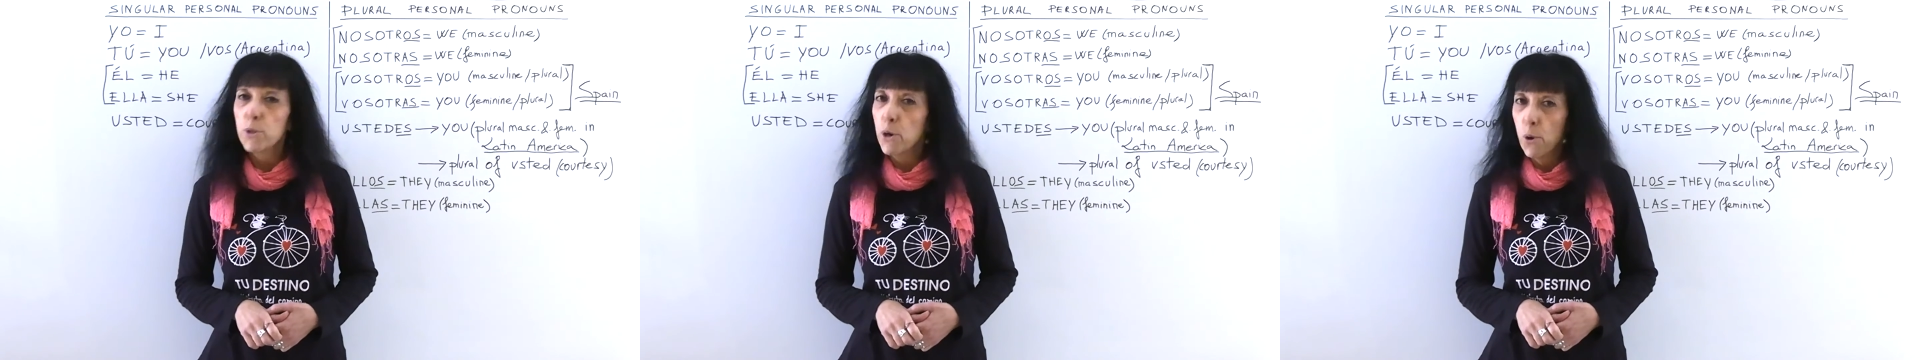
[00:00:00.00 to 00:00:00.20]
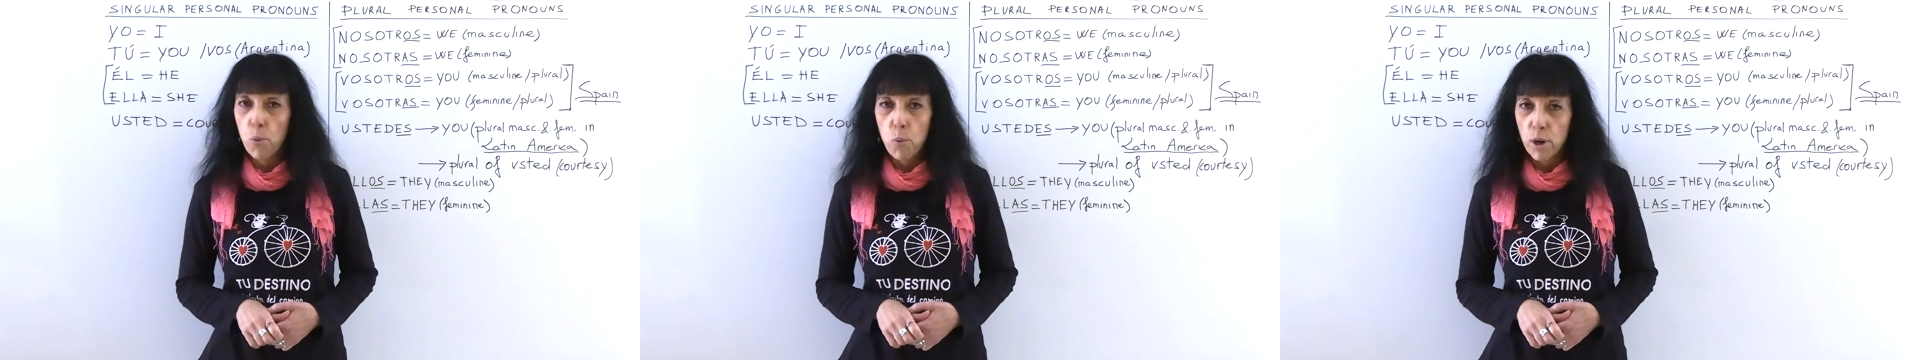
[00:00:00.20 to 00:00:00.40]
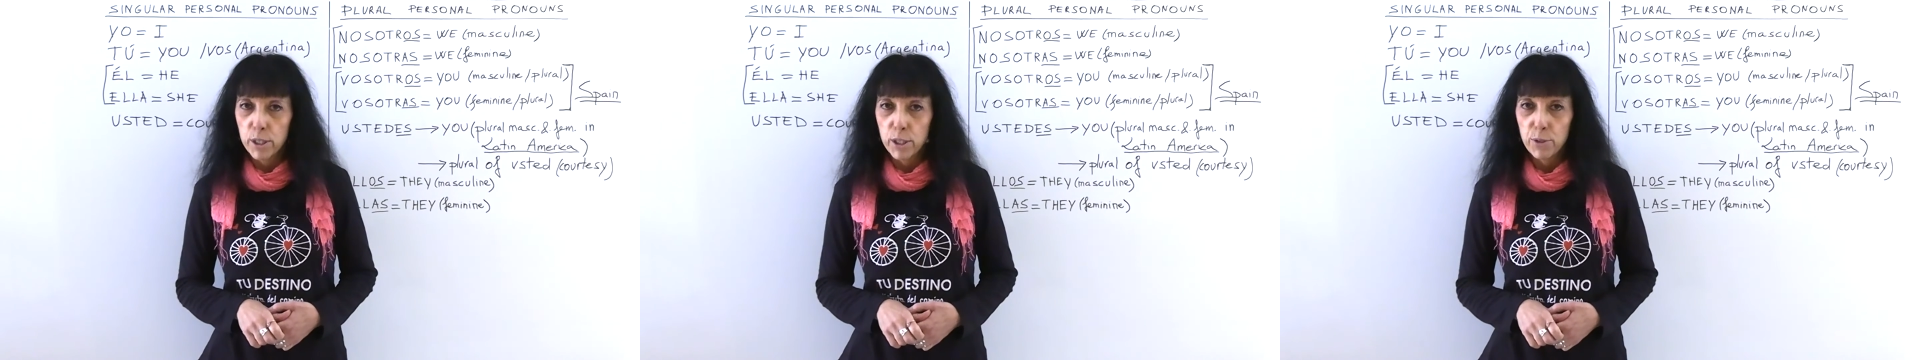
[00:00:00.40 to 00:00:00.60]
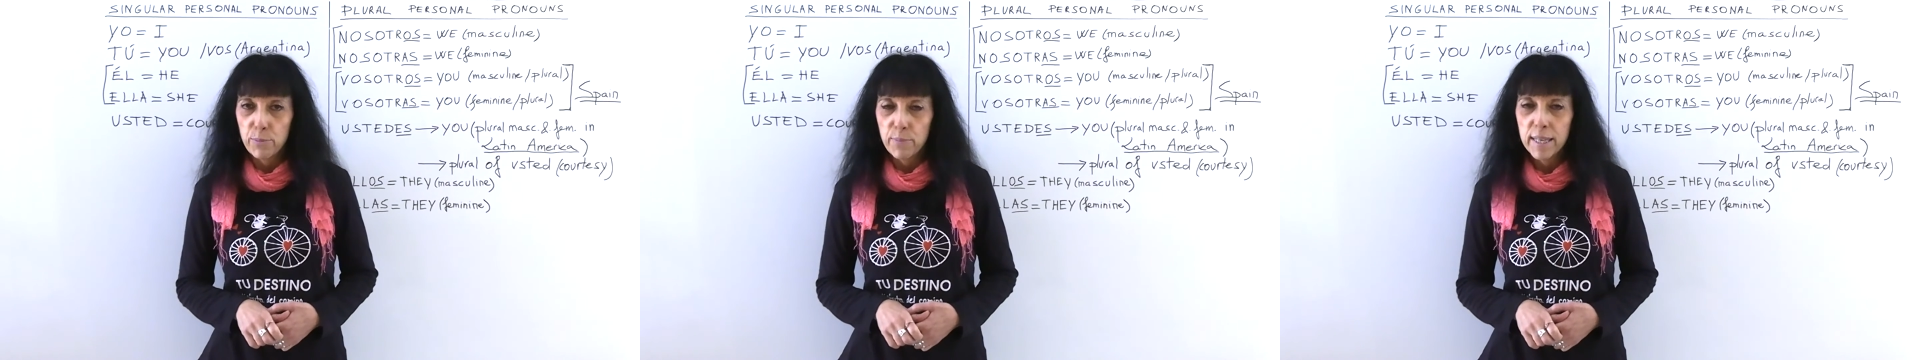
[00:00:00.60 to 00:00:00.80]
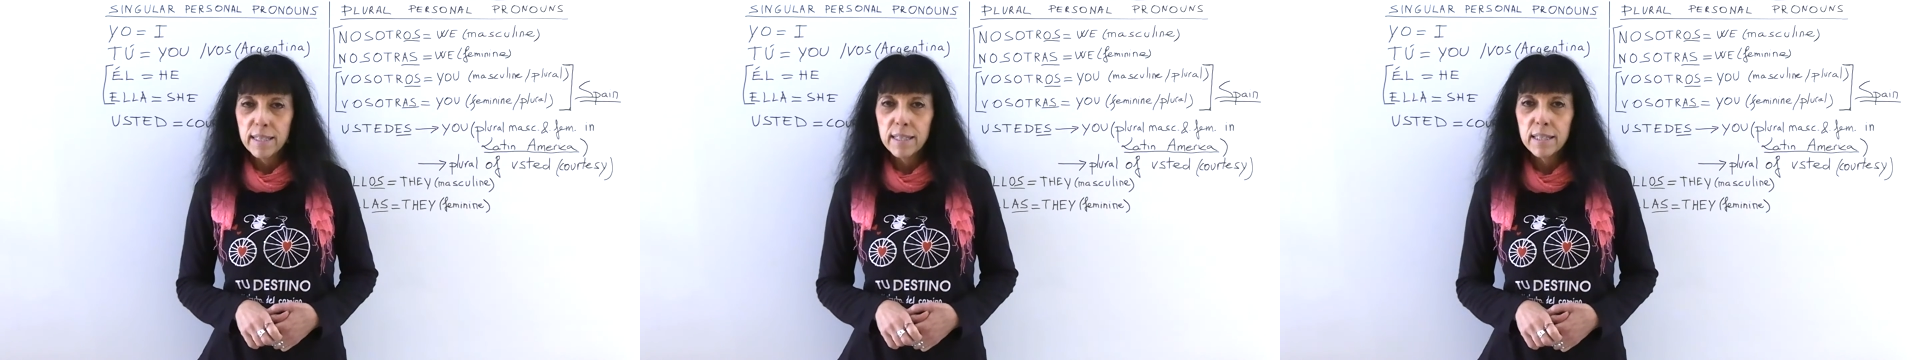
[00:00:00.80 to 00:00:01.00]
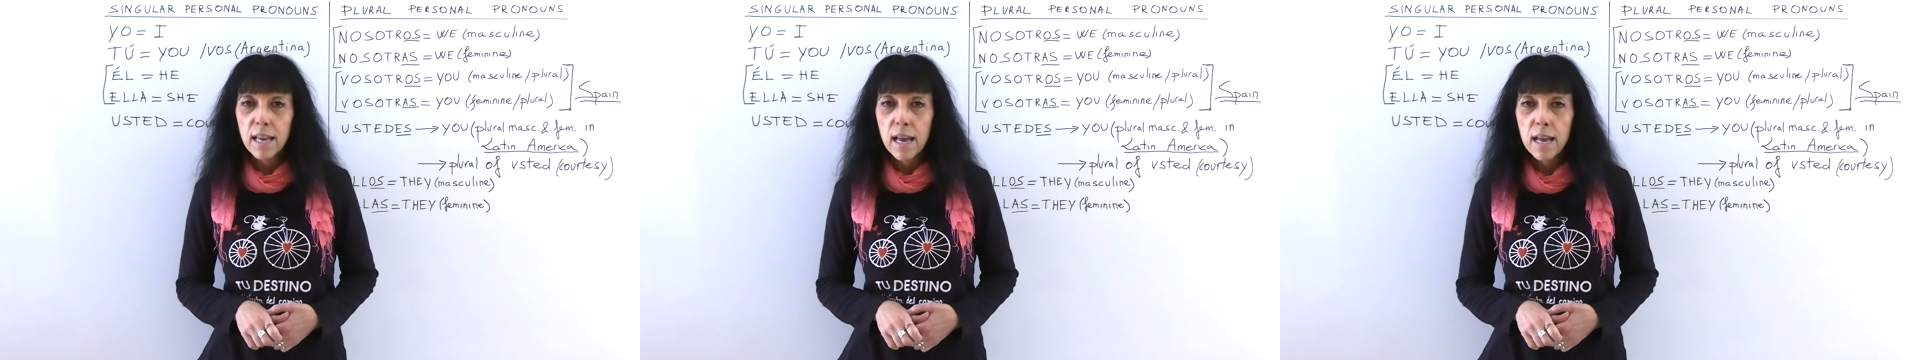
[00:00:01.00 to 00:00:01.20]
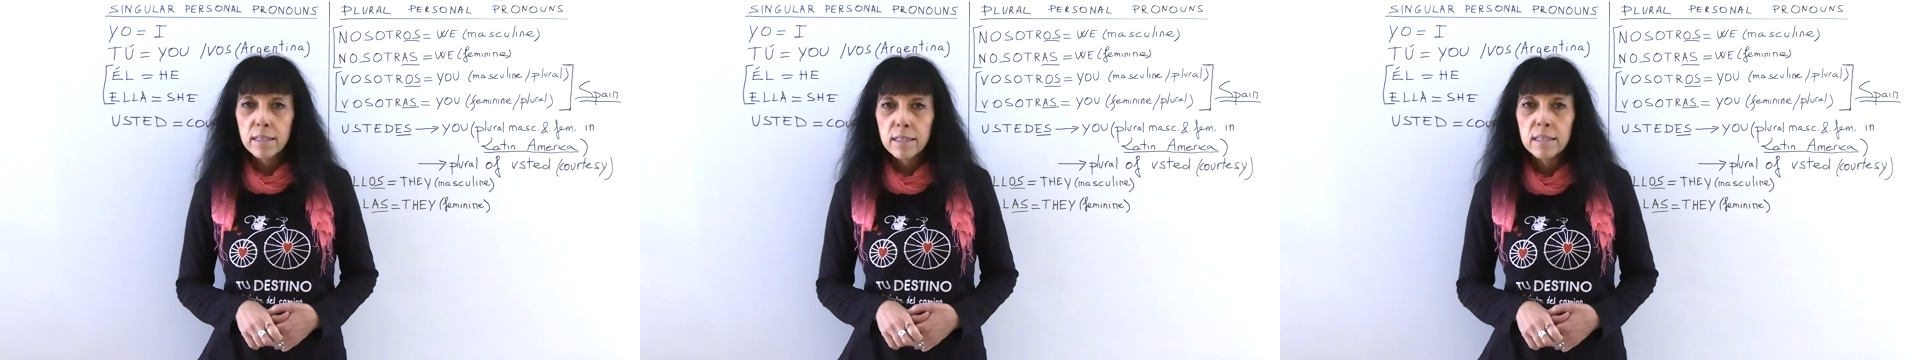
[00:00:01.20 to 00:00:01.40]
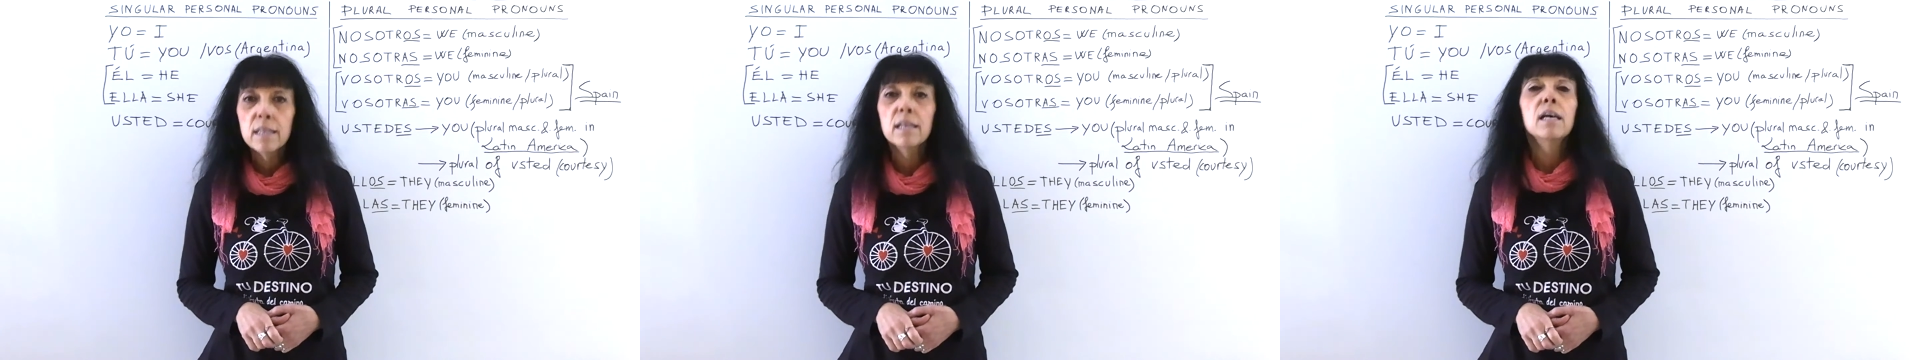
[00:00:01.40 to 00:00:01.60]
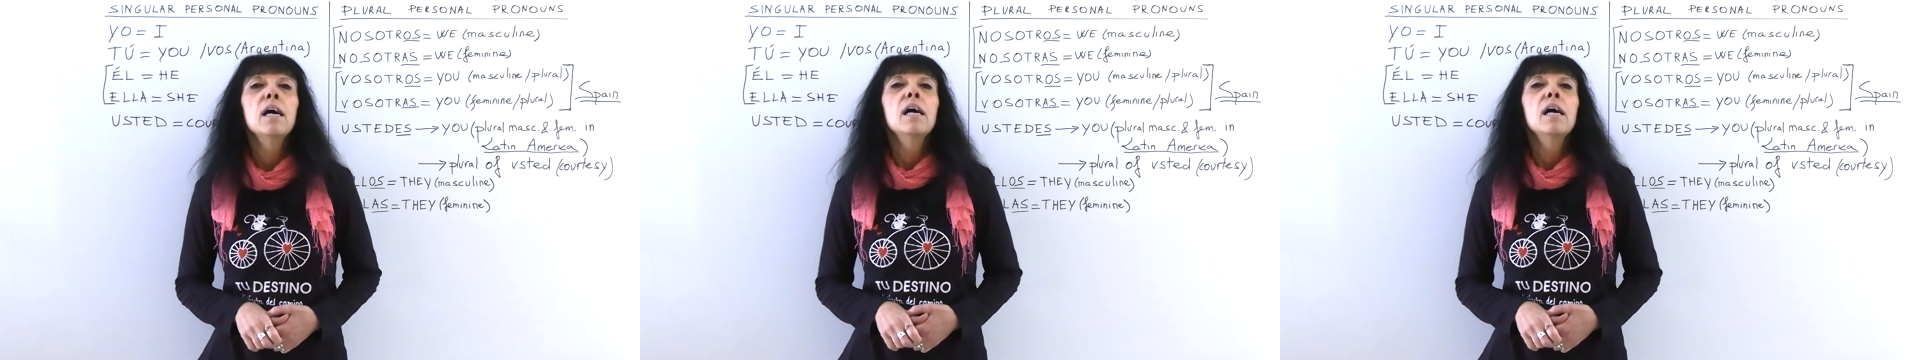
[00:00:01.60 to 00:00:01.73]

don't want to miss it,